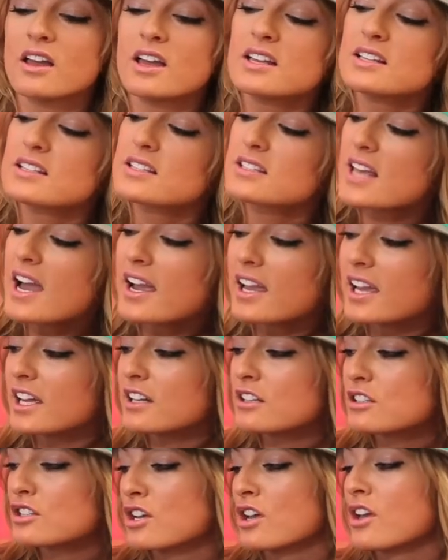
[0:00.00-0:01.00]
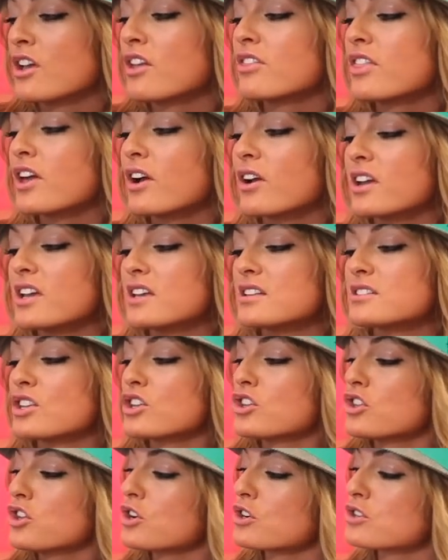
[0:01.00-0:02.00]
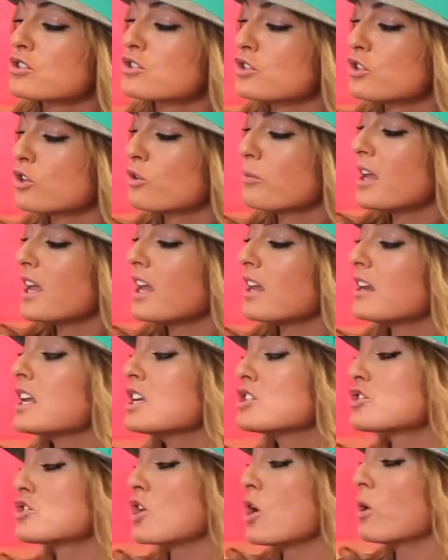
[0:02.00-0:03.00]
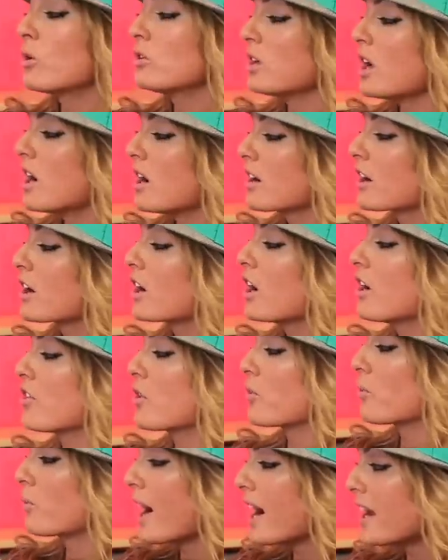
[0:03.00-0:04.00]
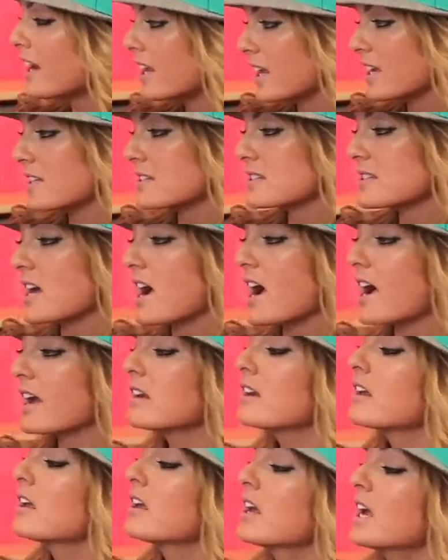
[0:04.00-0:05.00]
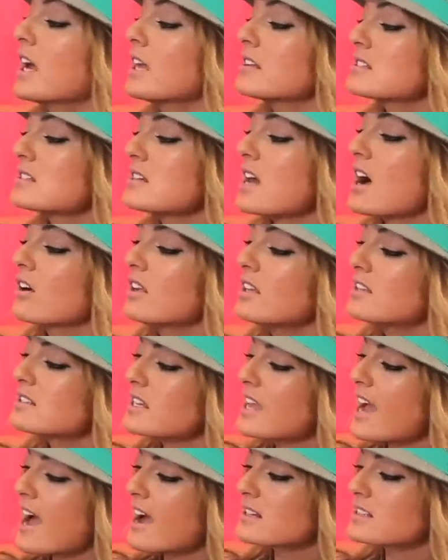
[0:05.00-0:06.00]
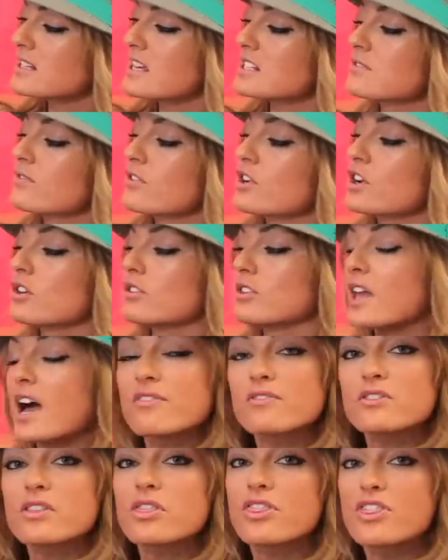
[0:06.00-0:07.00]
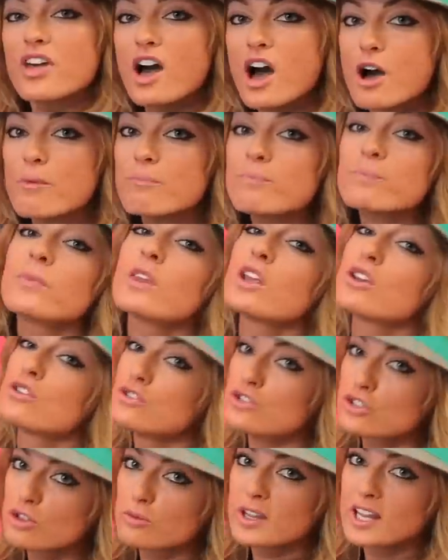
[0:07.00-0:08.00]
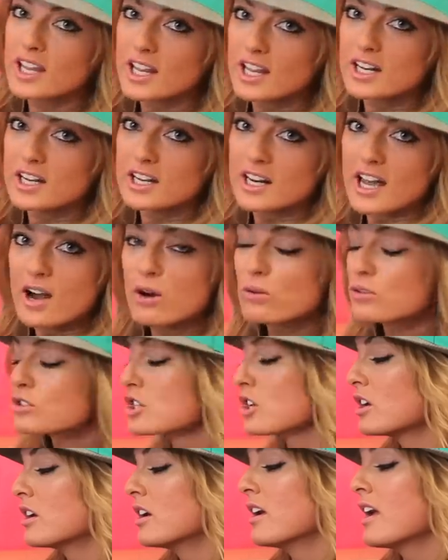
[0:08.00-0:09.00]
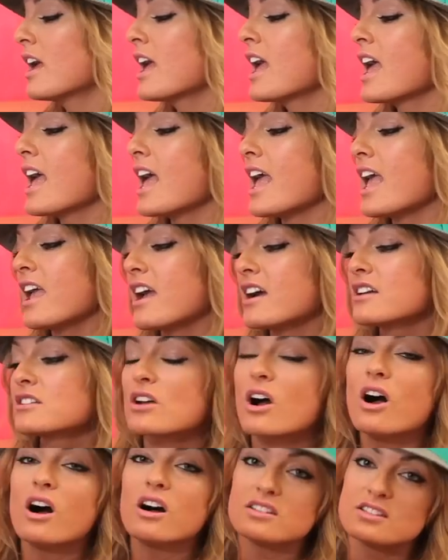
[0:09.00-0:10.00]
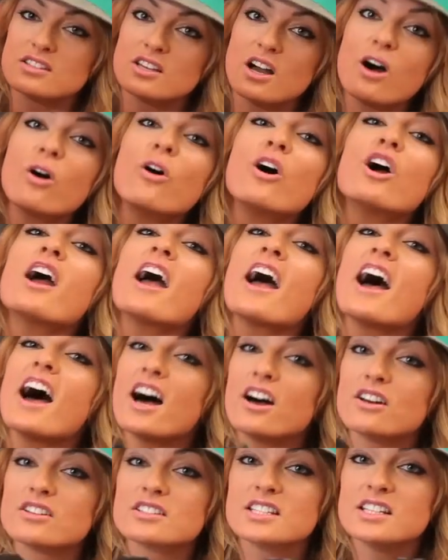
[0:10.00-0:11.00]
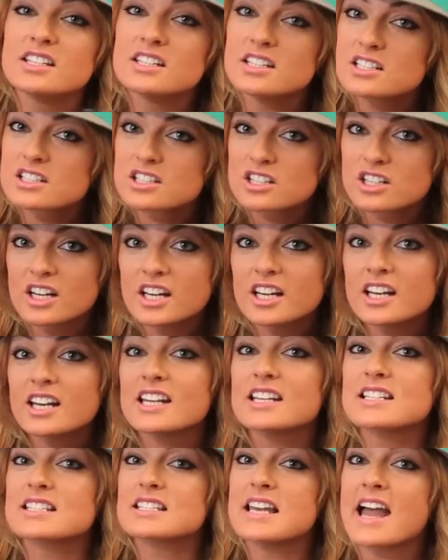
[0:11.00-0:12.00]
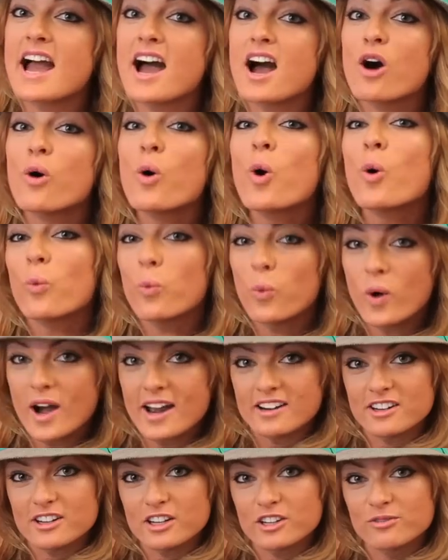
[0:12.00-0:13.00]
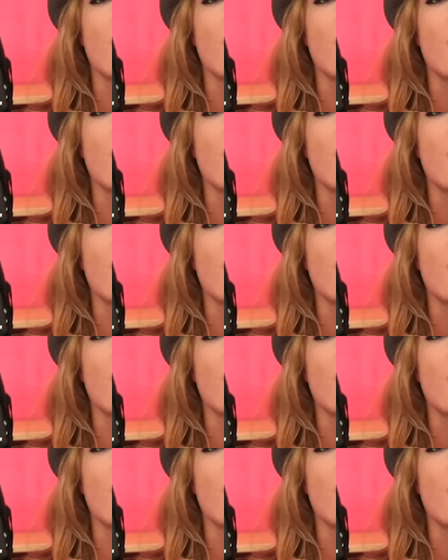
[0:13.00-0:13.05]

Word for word: Second, there is your zoom in is no longer on the right hand side. It's now easy access for your left thumb zooming in and out. And also LCD screen is now wider.